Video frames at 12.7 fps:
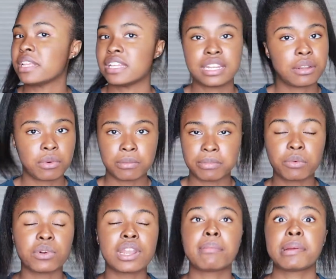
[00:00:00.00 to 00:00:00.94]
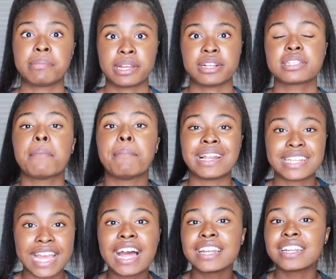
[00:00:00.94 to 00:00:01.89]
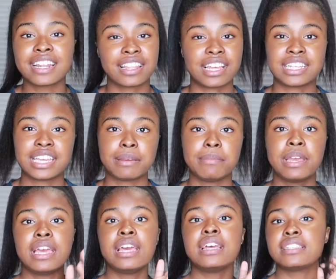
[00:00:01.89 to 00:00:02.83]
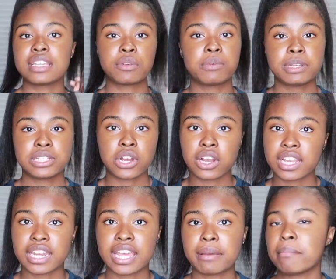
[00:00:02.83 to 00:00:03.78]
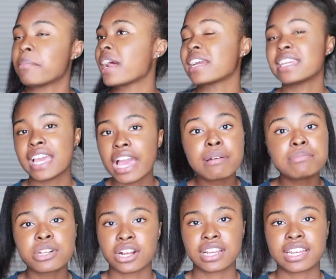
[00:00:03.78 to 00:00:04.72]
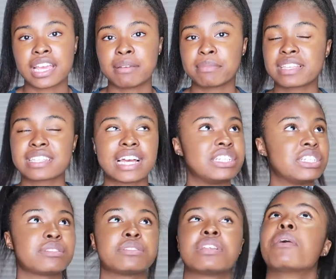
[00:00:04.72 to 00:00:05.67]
They didn't want me, well, not my parents, my dad didn't like him, didn't want me talking to him, but I kept talking to him because I just